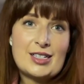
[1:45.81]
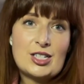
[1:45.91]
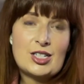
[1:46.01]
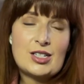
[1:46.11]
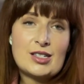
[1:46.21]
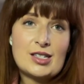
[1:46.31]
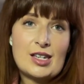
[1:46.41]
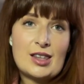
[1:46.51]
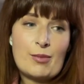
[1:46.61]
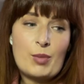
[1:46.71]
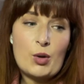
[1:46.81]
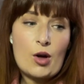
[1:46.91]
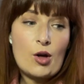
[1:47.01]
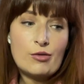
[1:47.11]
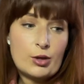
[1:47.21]
to see that
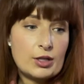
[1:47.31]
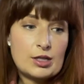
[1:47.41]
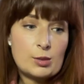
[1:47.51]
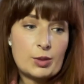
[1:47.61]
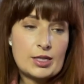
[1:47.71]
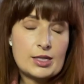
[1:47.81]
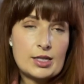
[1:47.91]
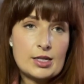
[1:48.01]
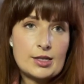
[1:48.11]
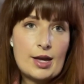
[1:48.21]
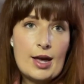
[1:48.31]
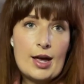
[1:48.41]
all four of these places